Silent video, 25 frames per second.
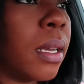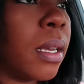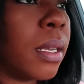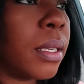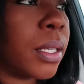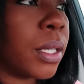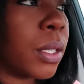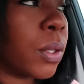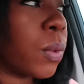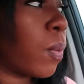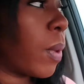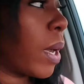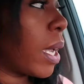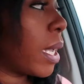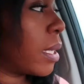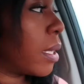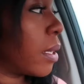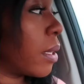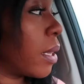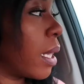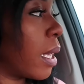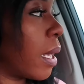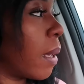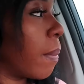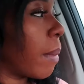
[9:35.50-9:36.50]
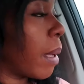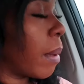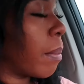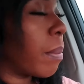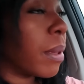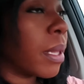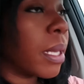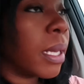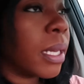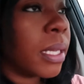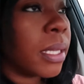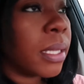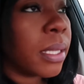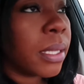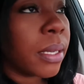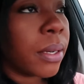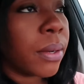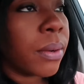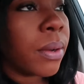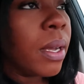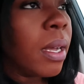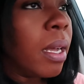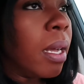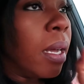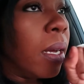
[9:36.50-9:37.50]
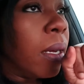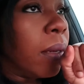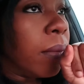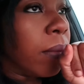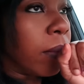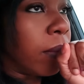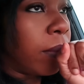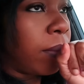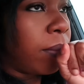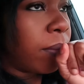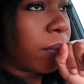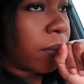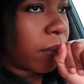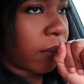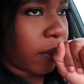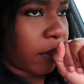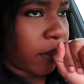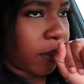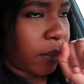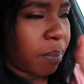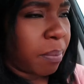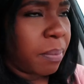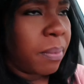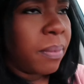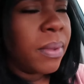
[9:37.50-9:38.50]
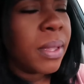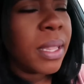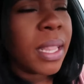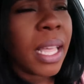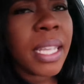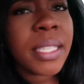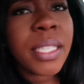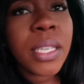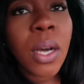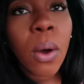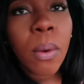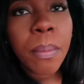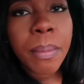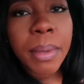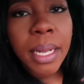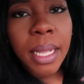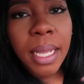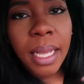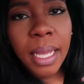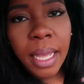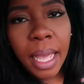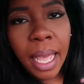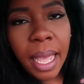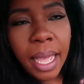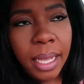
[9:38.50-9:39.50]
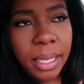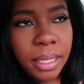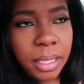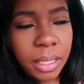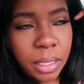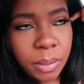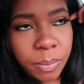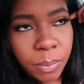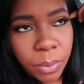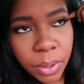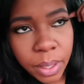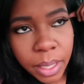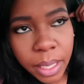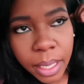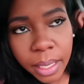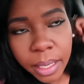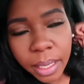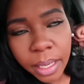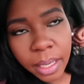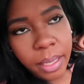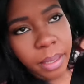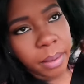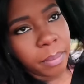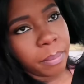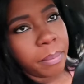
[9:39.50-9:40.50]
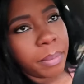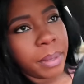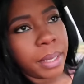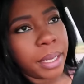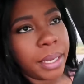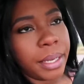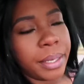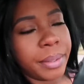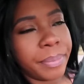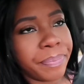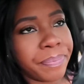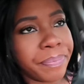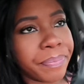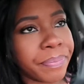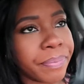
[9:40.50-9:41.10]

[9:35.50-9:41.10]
just wait till they get my blood so they told me to eat eggs this morning but